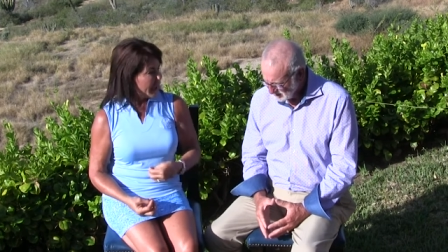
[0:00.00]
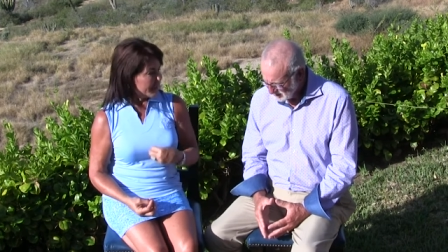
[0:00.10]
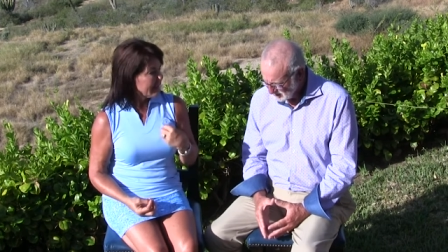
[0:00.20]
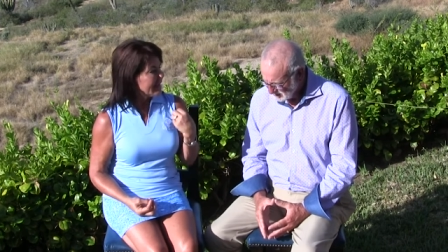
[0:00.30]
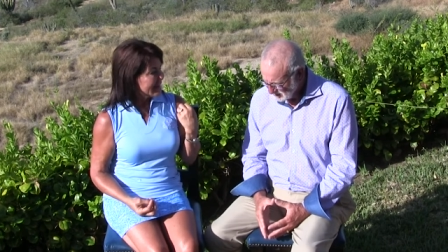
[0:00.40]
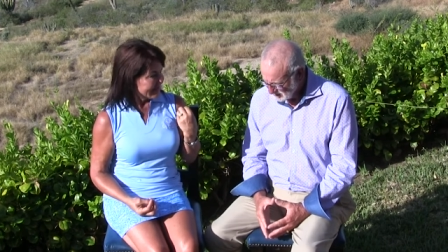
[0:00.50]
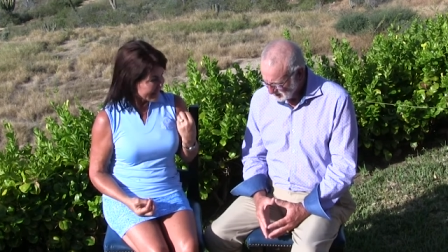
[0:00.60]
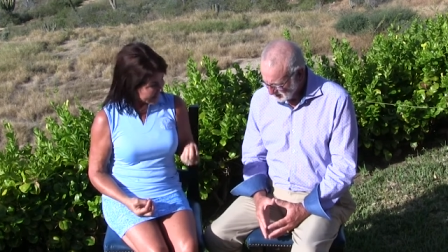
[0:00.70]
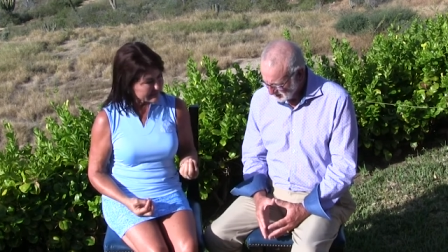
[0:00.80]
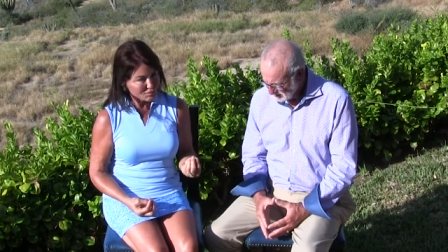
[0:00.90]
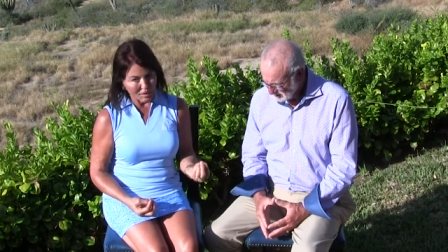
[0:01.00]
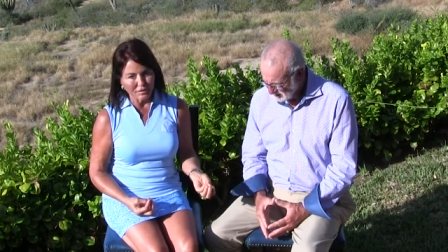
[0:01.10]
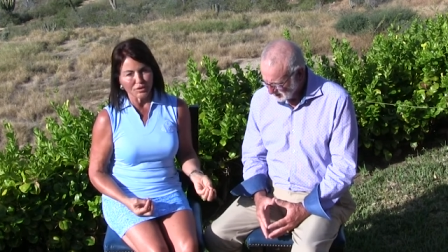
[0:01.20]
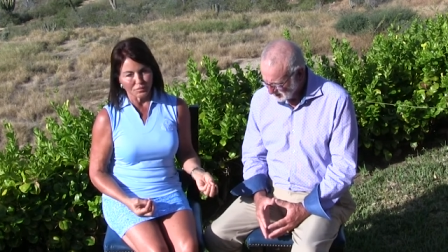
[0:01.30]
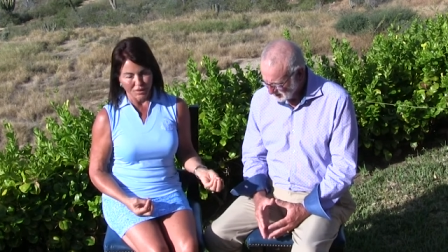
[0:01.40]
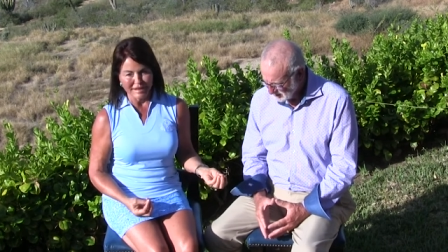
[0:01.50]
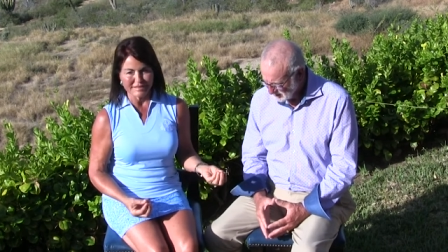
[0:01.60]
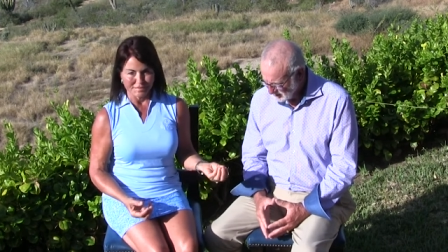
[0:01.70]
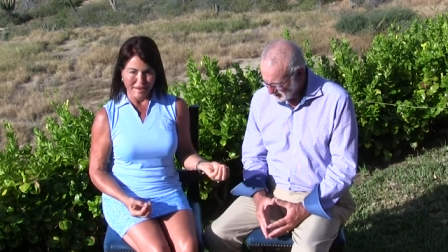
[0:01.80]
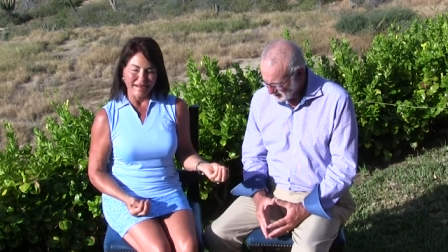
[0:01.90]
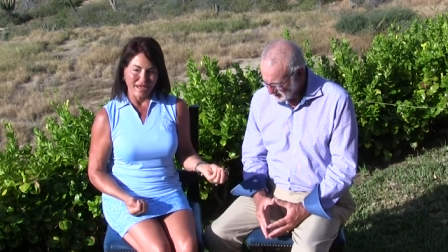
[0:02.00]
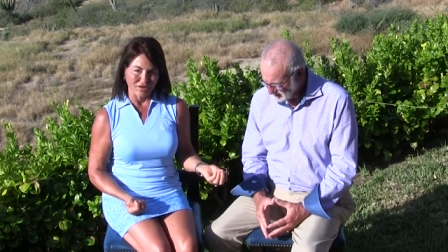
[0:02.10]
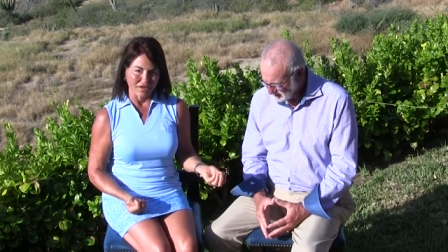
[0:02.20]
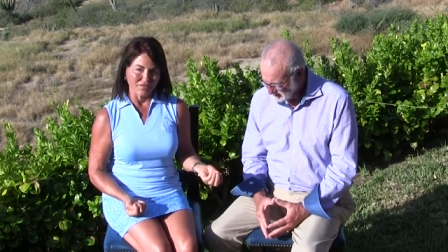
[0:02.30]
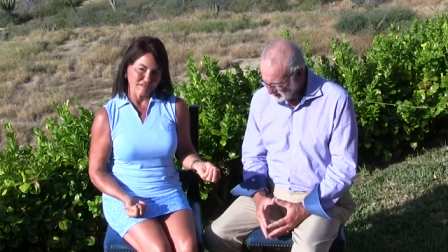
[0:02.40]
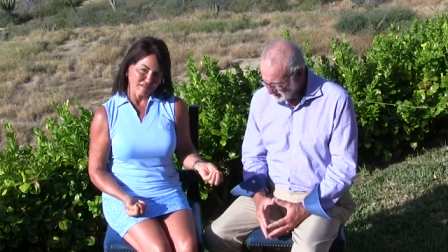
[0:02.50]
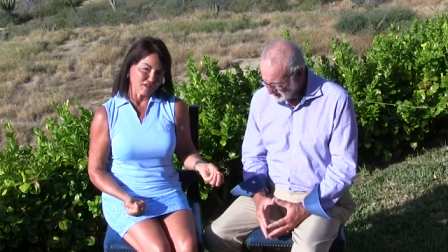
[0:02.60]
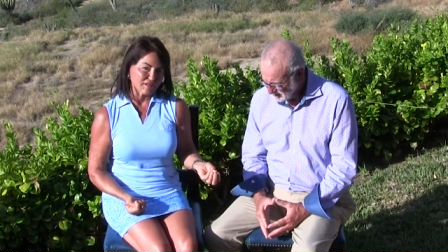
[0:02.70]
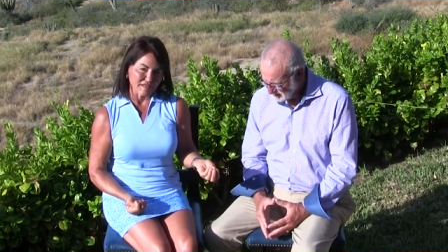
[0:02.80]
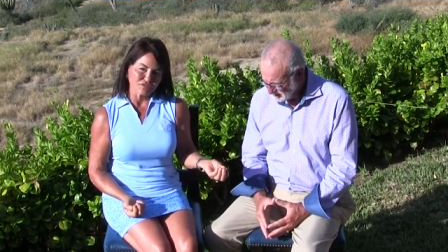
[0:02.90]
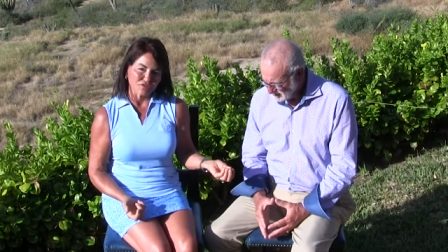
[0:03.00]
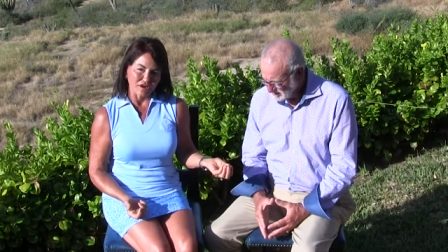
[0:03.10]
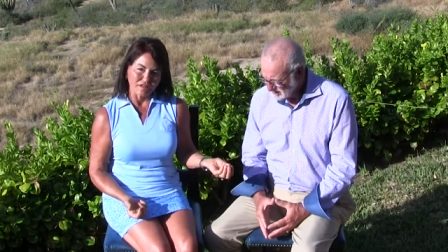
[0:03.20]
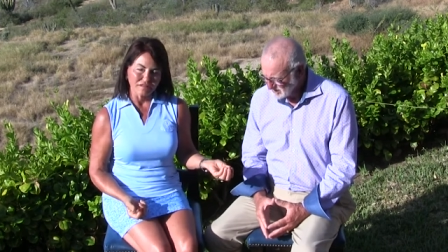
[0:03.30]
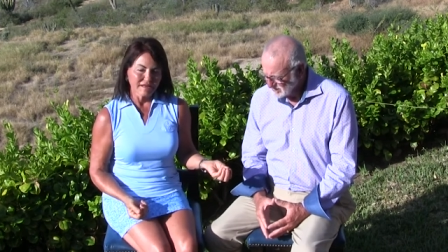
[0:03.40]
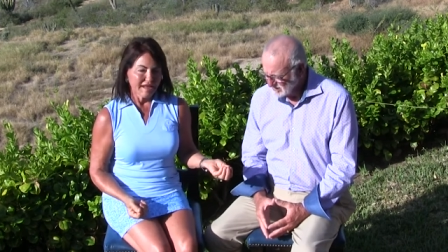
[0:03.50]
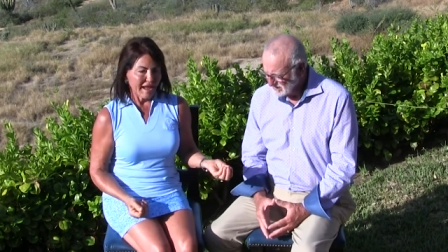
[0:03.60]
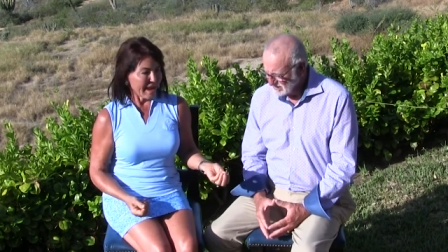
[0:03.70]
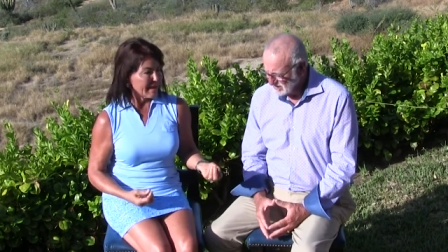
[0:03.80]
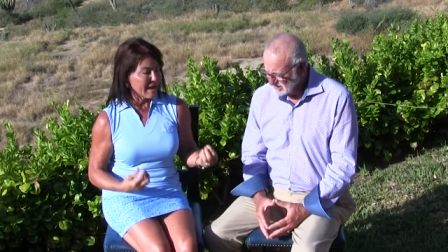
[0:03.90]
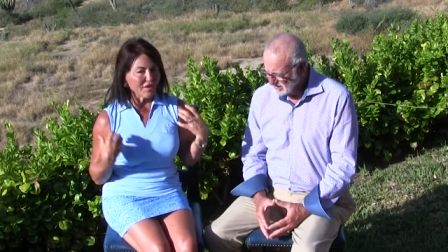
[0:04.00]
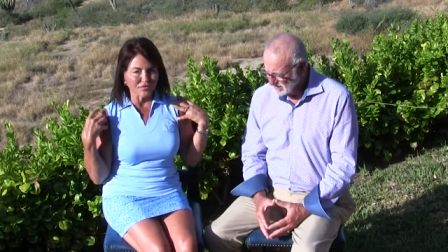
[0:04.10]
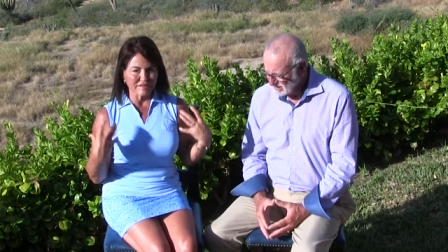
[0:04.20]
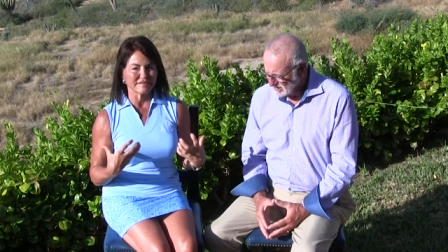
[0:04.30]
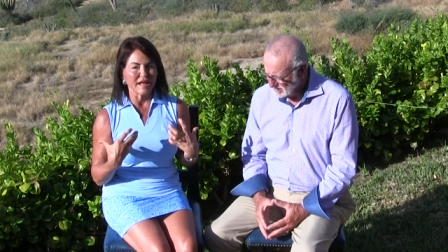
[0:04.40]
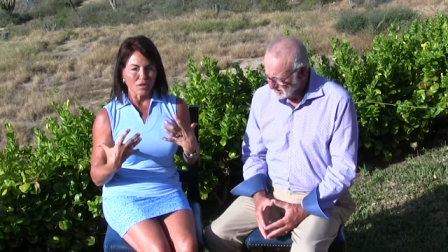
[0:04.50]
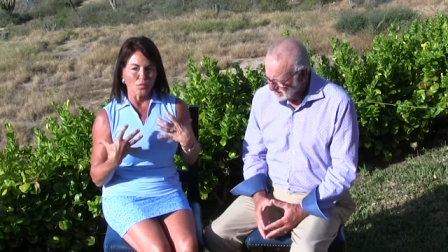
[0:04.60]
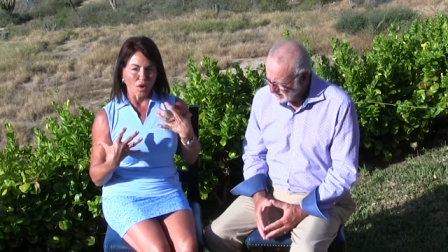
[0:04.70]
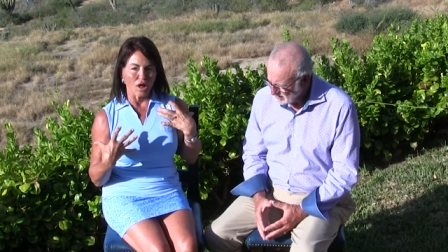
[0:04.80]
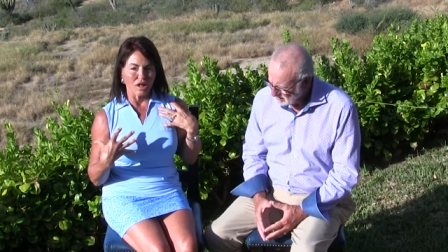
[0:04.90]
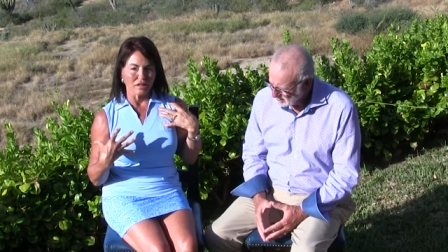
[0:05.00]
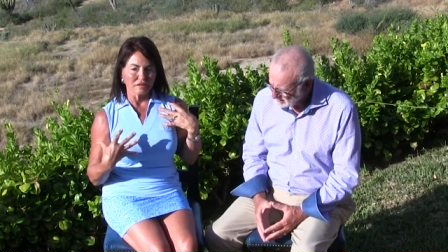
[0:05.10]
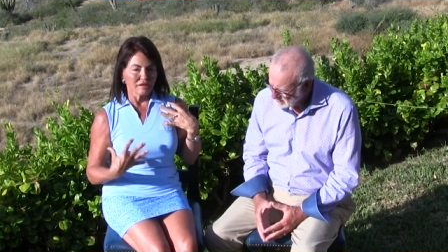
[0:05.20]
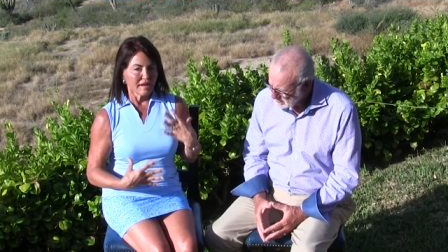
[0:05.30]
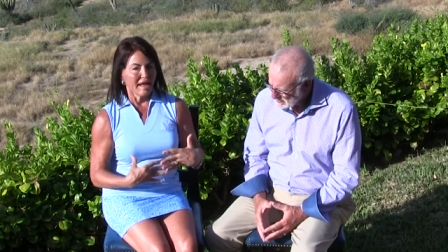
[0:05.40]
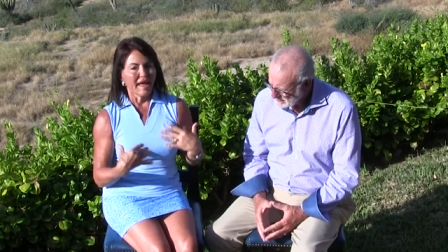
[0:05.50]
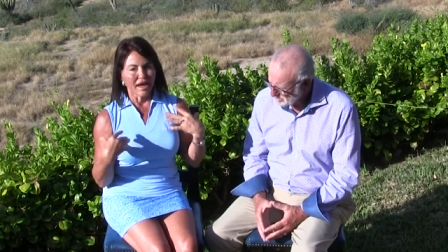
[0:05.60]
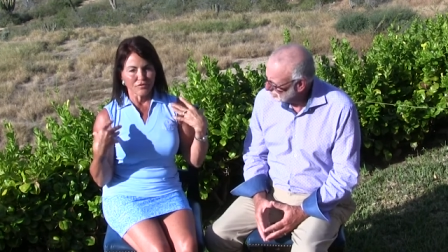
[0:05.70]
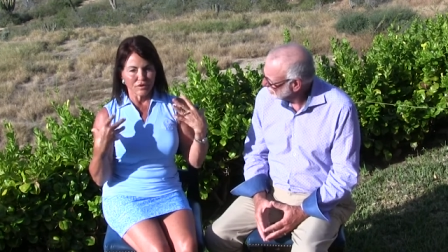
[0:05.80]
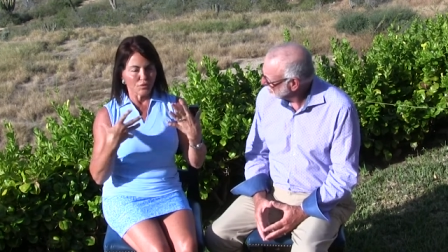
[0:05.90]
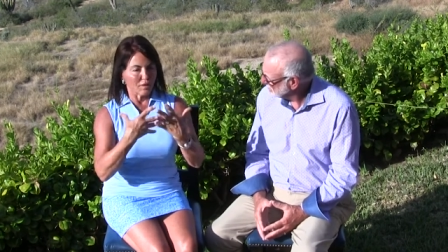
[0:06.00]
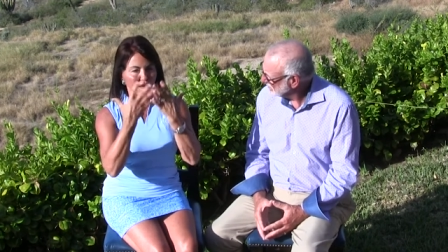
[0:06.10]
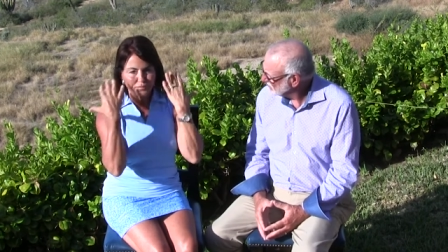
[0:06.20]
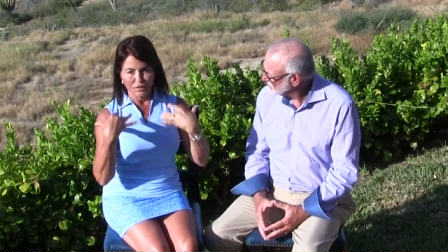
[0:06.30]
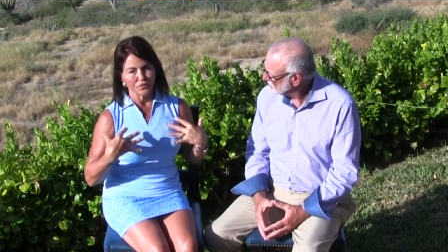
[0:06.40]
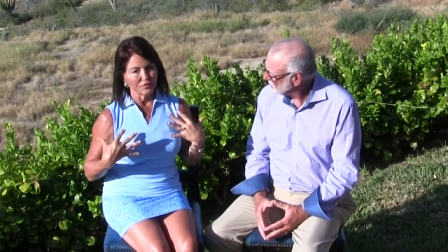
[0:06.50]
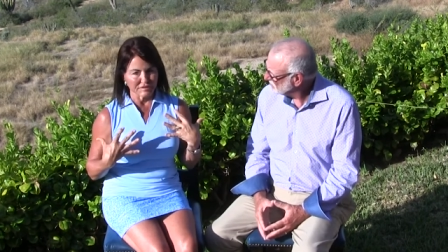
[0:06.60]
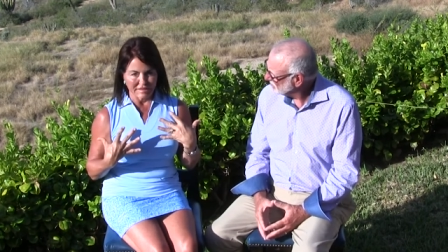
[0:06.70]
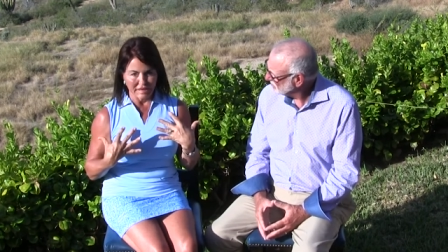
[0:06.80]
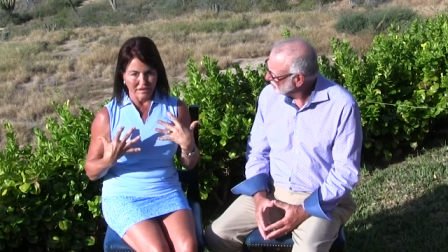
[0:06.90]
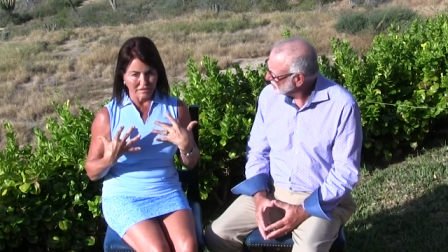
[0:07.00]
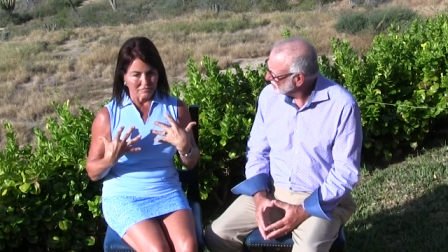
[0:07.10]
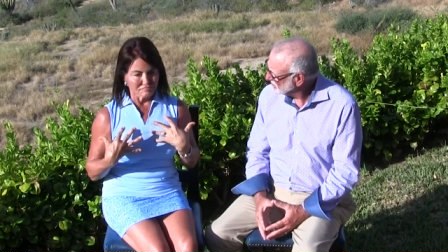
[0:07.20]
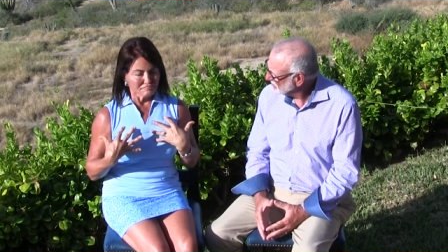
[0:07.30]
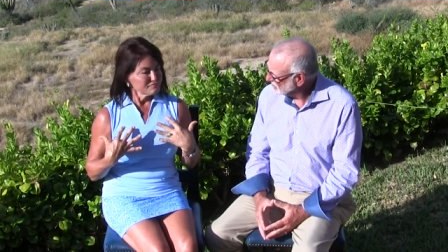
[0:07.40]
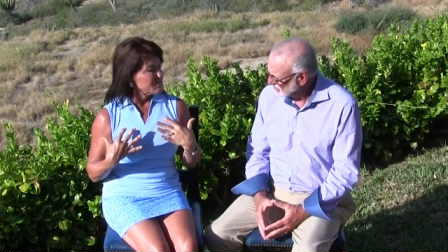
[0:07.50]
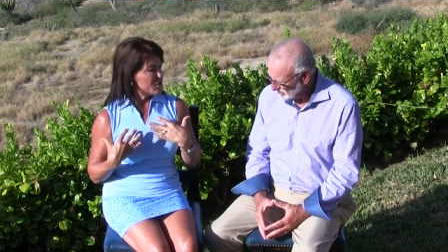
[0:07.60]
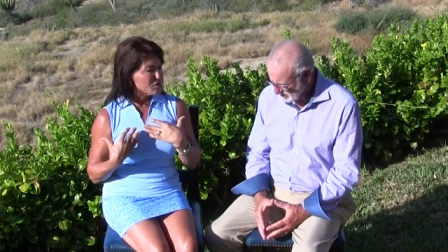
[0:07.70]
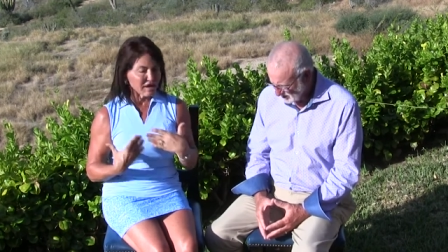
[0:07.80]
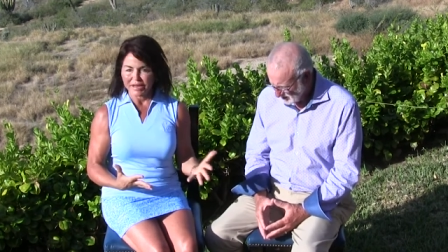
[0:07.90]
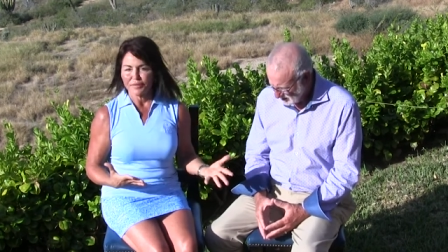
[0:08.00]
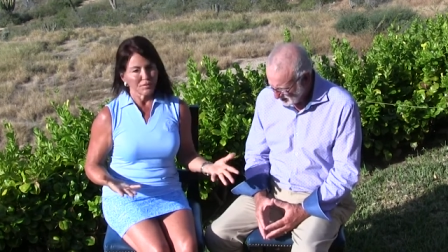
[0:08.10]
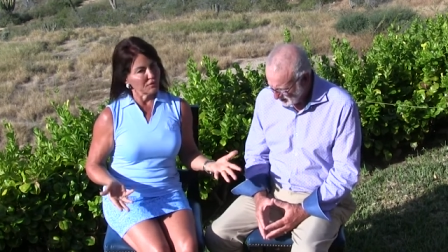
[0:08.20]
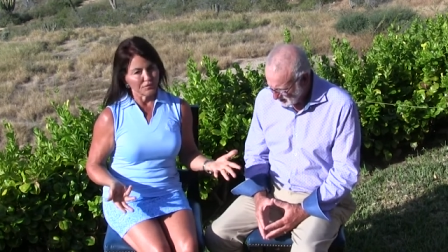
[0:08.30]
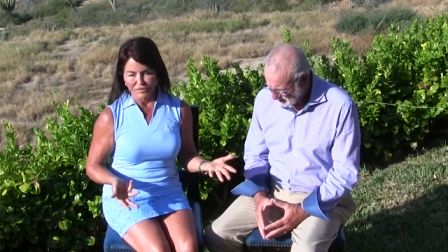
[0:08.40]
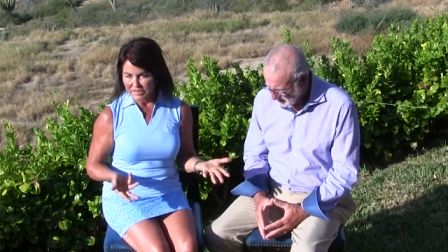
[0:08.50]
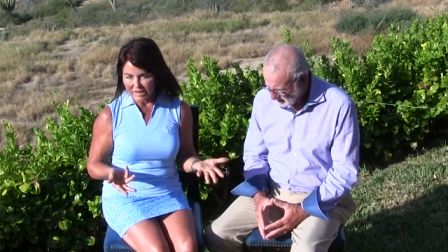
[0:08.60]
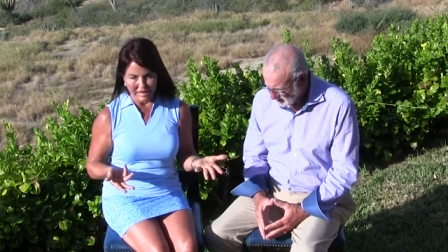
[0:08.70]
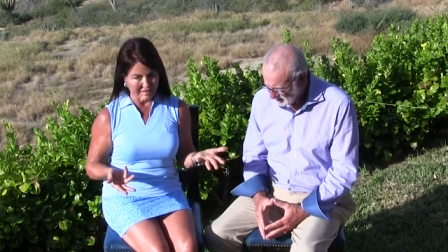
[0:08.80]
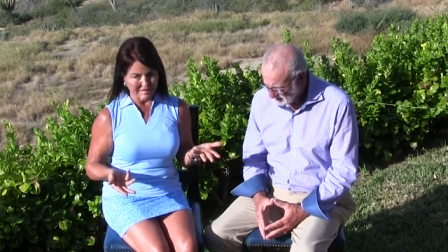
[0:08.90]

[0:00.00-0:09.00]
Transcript: I mean, that's what your brain's made out of is cholesterol. And every cell wall, every you want to have beautiful skin, you're not going to have beautiful skin on